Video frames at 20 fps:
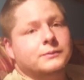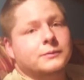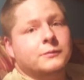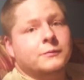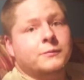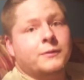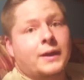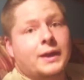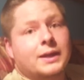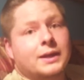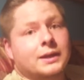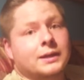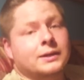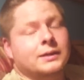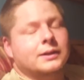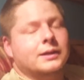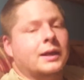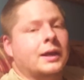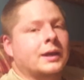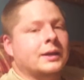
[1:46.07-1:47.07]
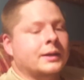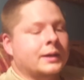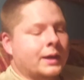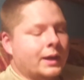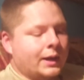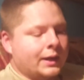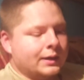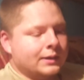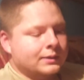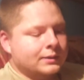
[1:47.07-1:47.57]
vacant at
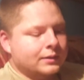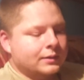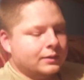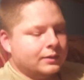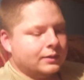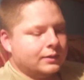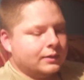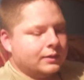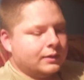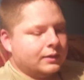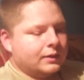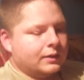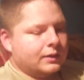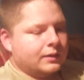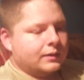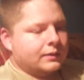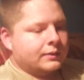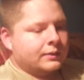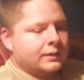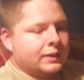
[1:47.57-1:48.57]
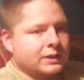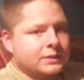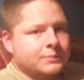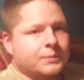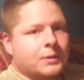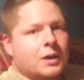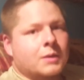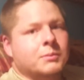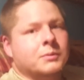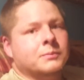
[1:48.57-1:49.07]
night, that's
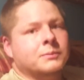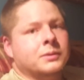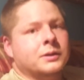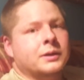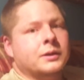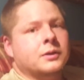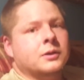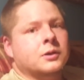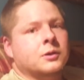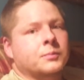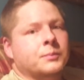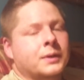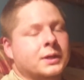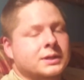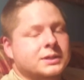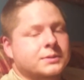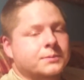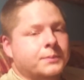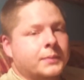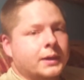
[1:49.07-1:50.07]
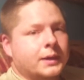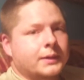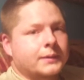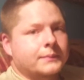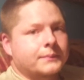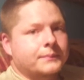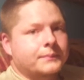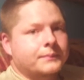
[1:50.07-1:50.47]
probably your best bet.